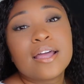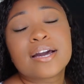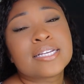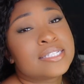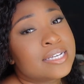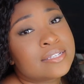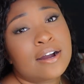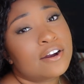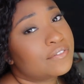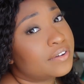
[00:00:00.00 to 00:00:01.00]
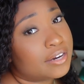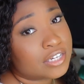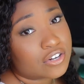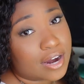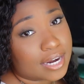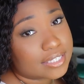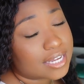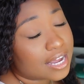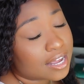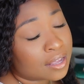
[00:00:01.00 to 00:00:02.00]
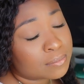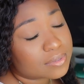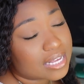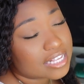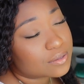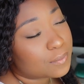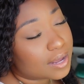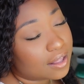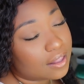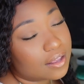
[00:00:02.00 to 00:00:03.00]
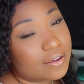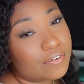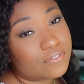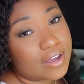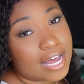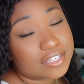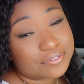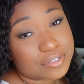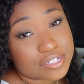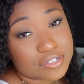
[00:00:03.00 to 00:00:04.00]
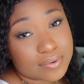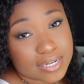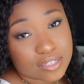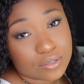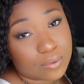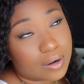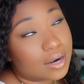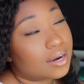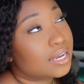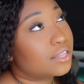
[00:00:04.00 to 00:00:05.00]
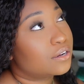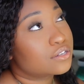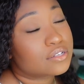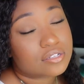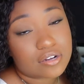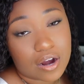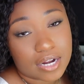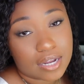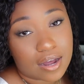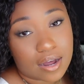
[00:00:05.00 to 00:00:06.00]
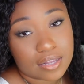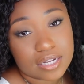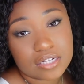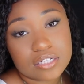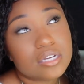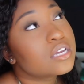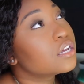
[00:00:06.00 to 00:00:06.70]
because these are very trying times, as well as for students who are either starting college,